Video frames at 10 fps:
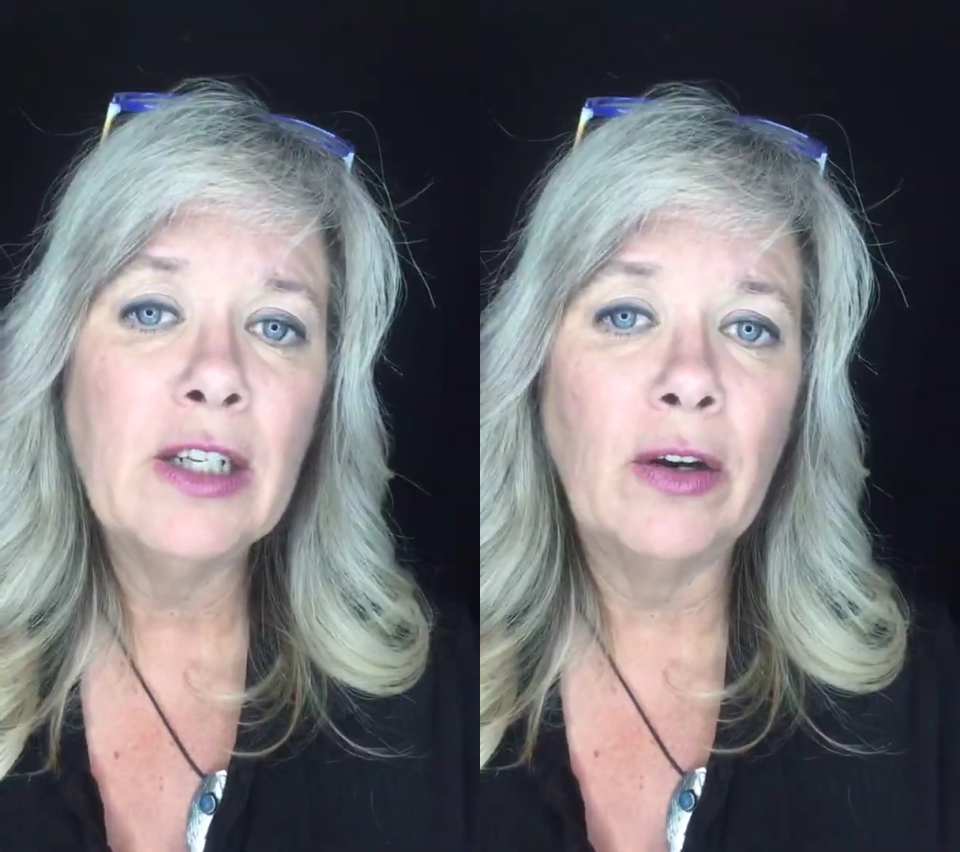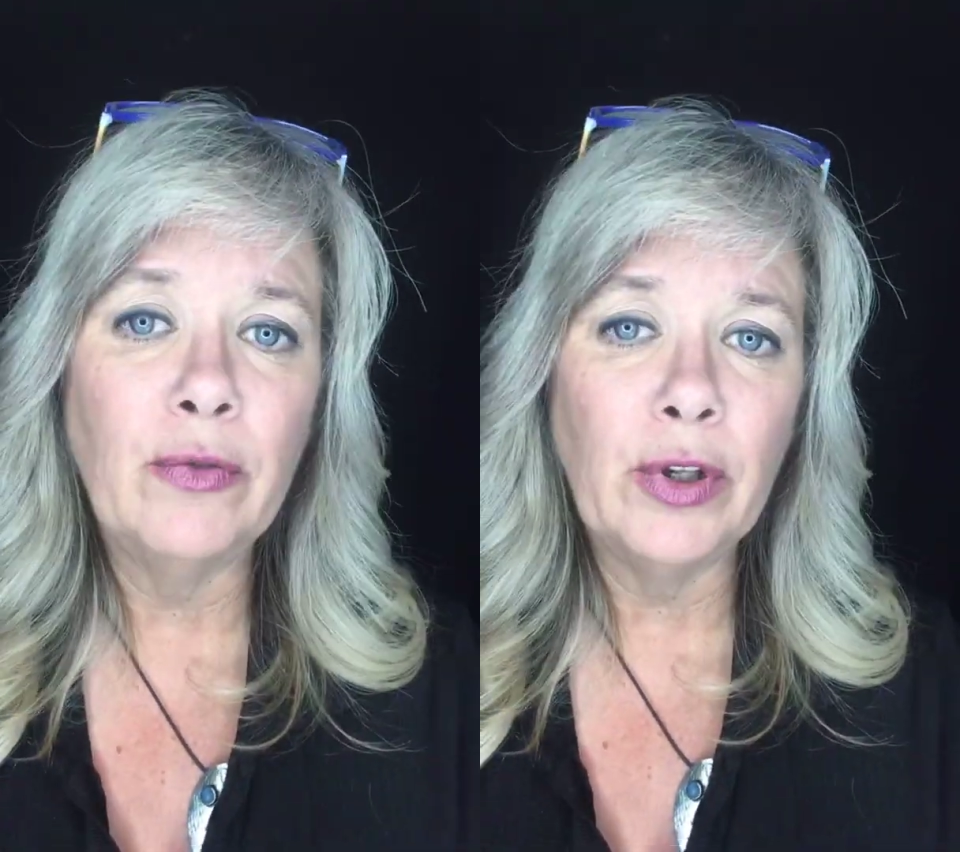
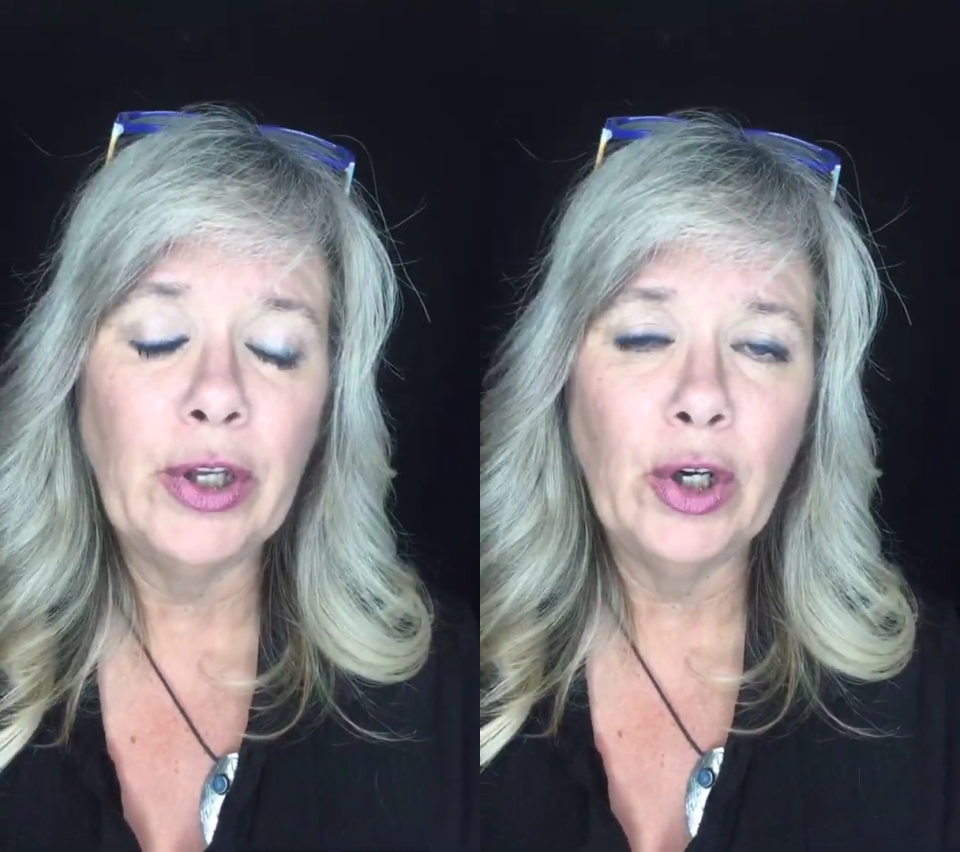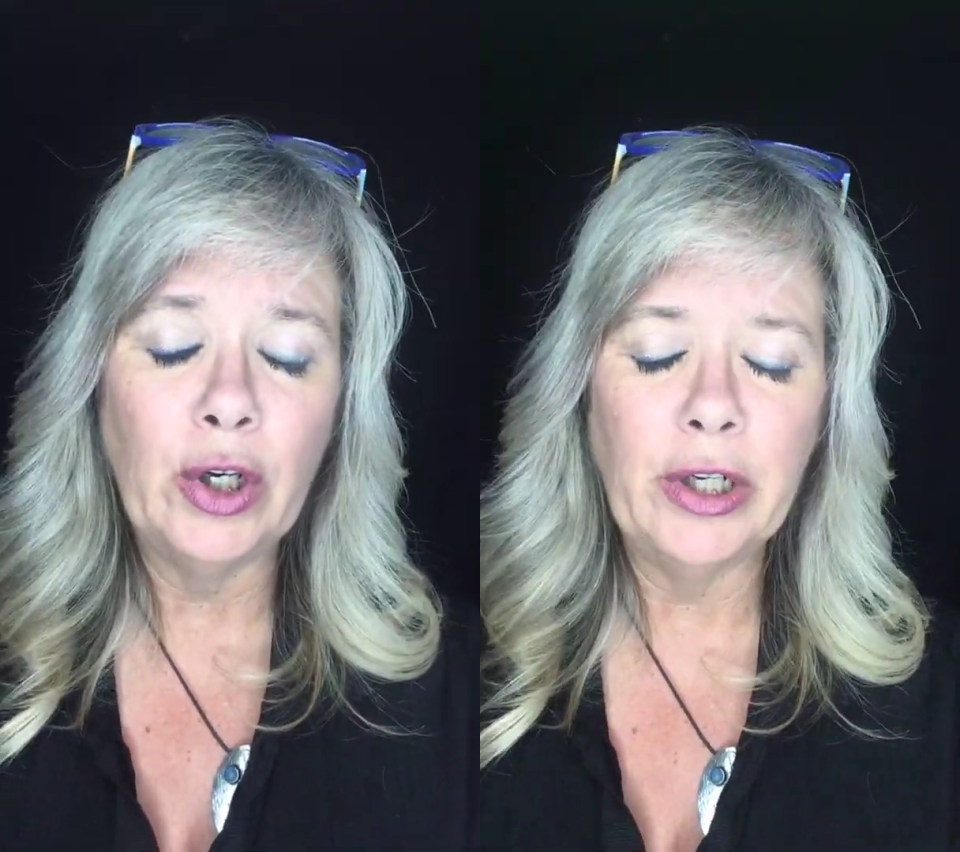off really
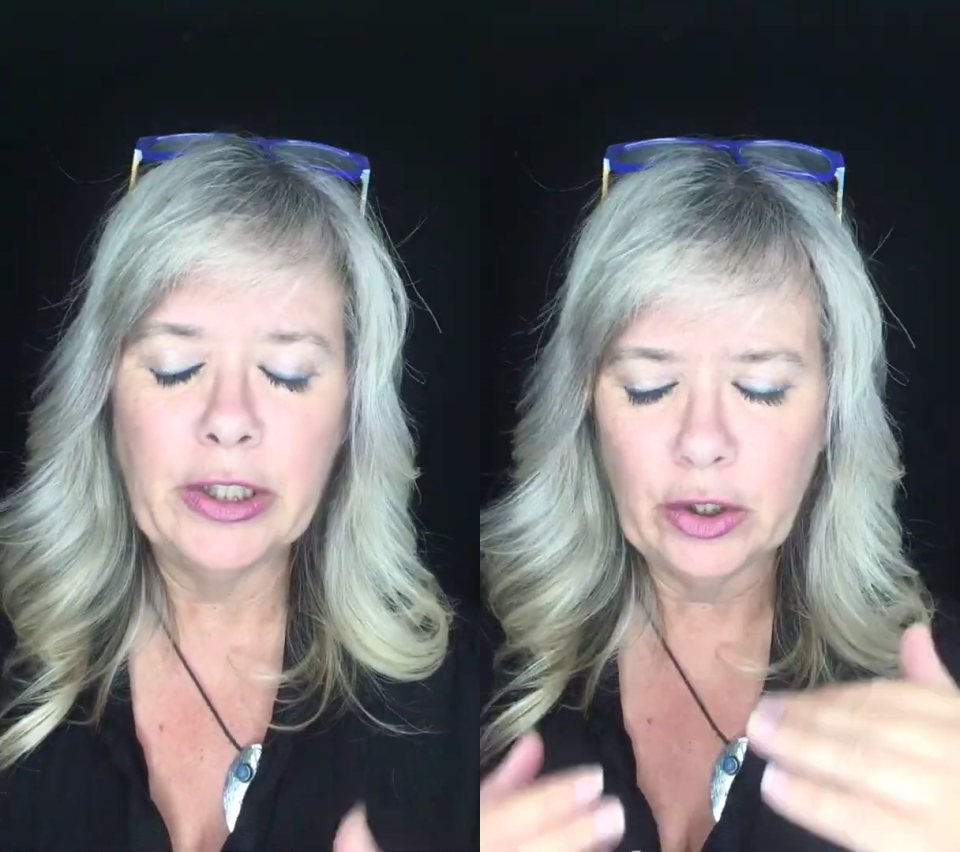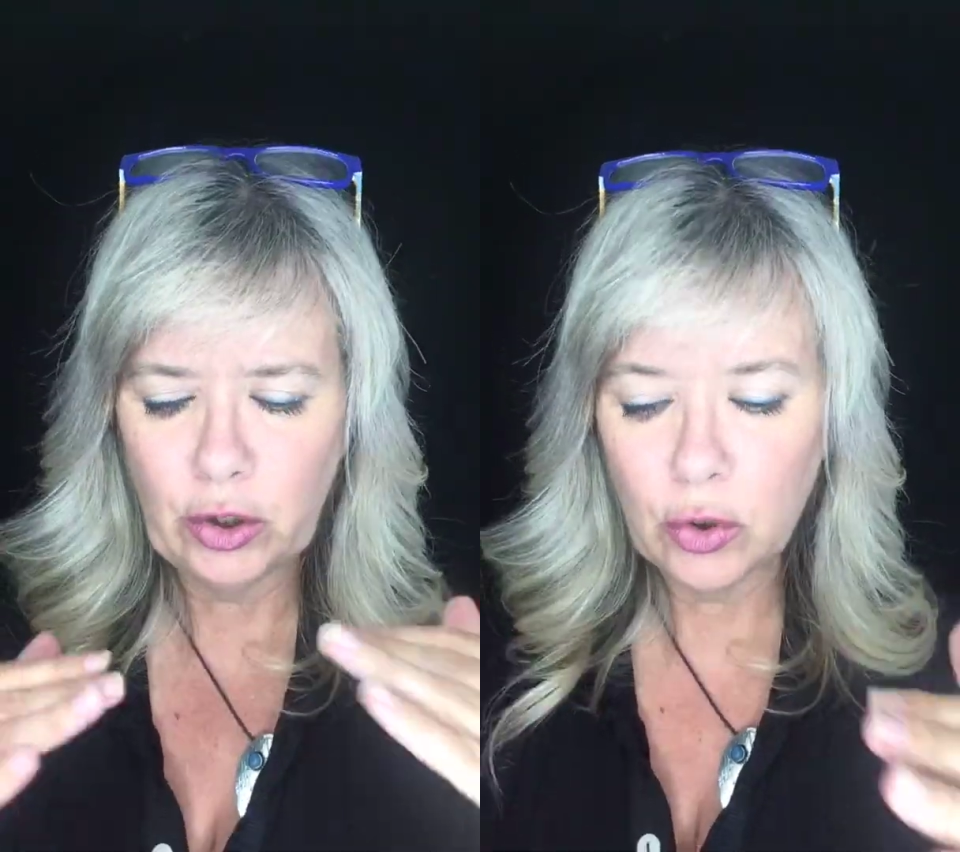hard
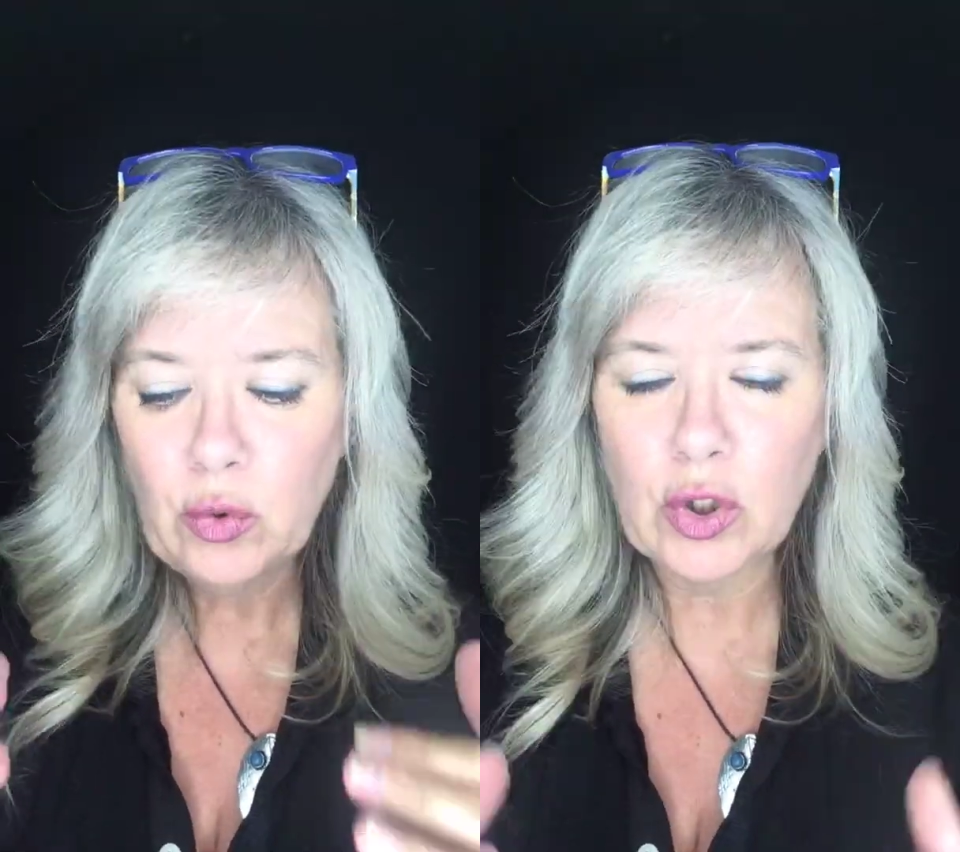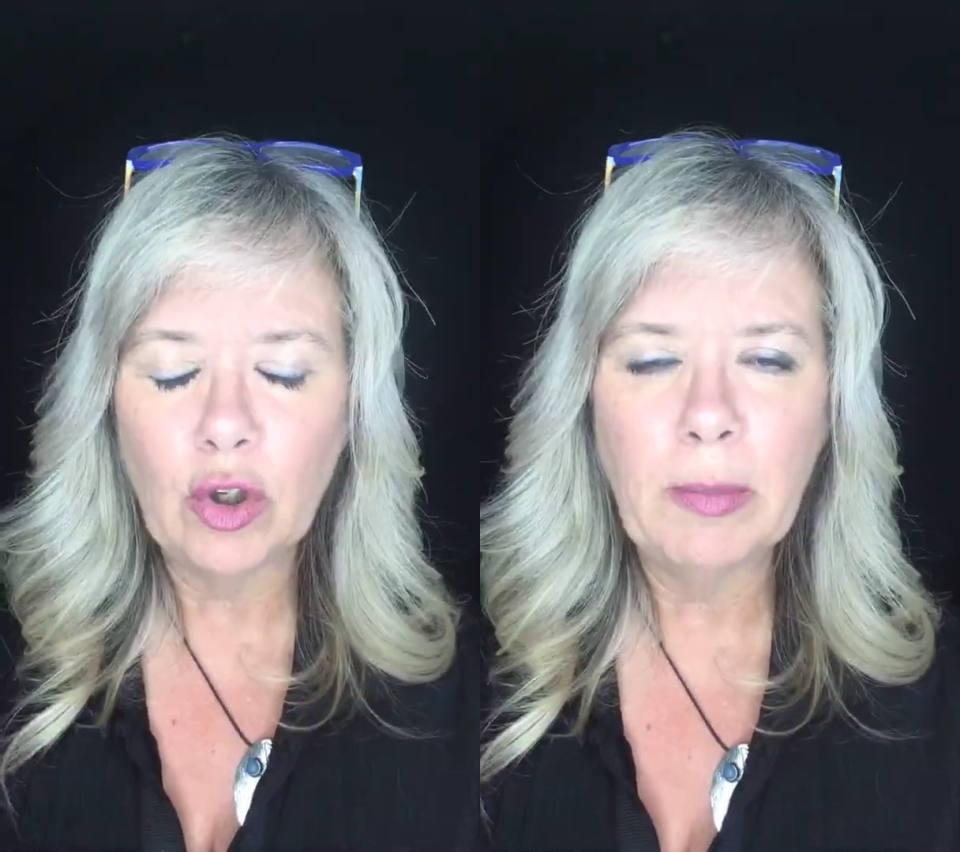and do
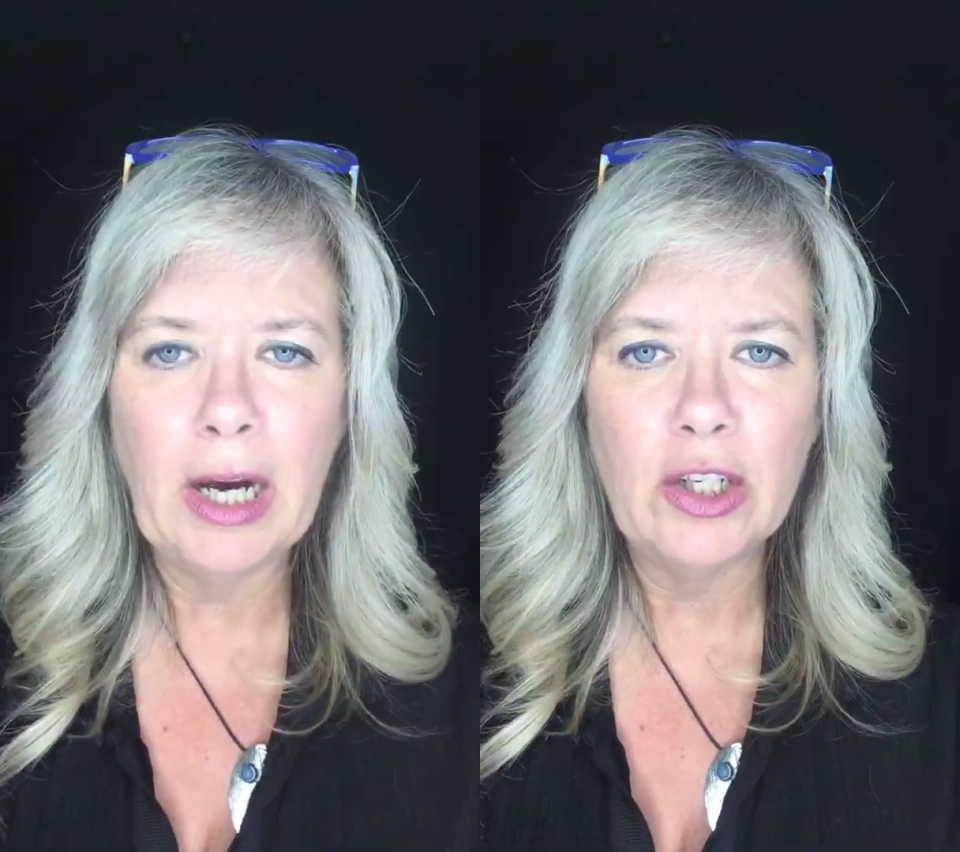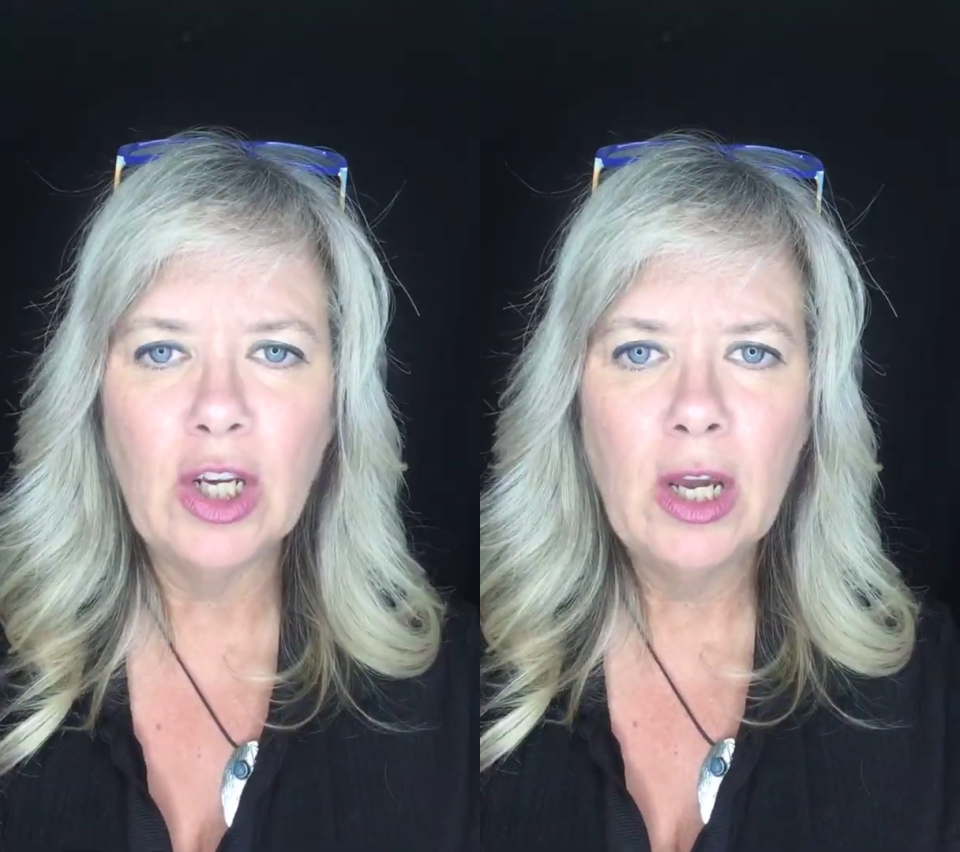so
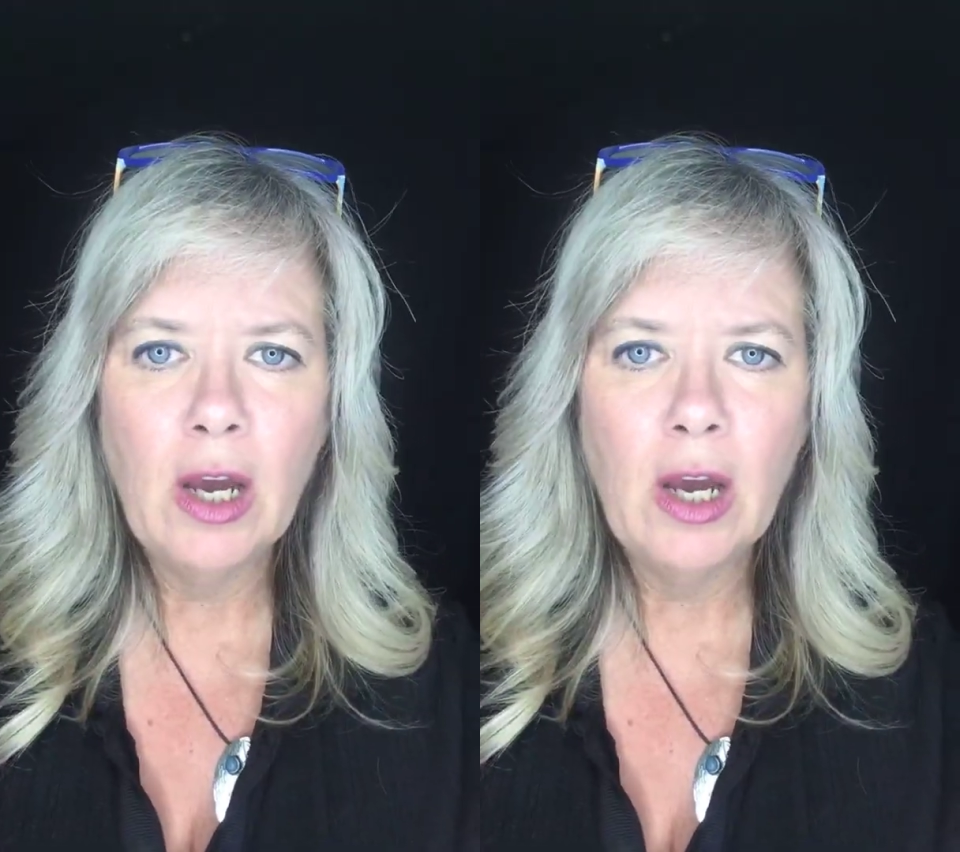much.